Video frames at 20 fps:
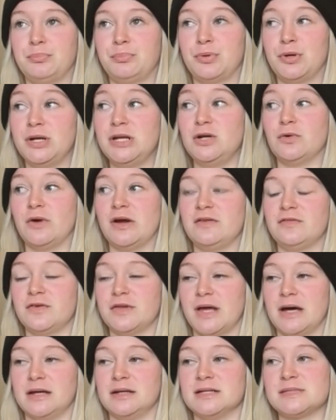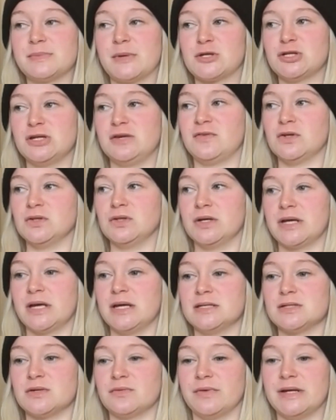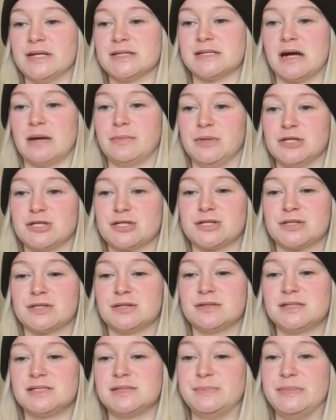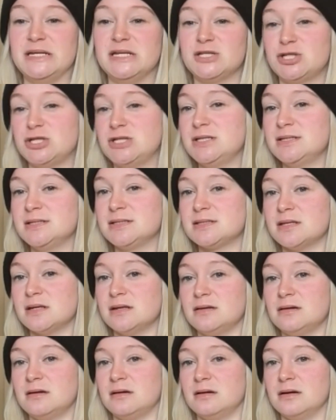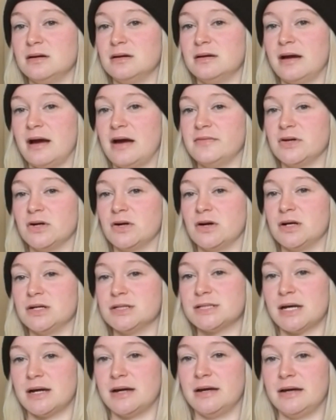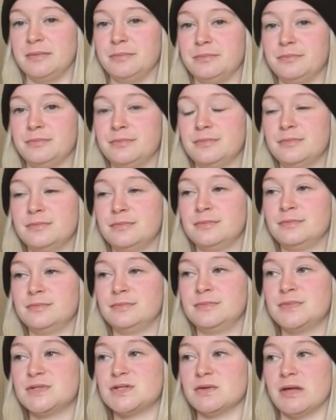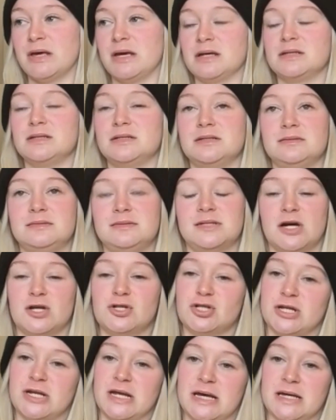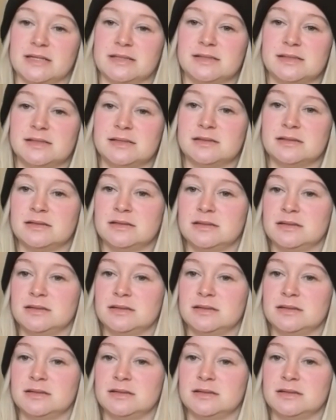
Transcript: pretty great for that. And especially if you're looking to reestablish species that are having a hard time. So like Dungeness,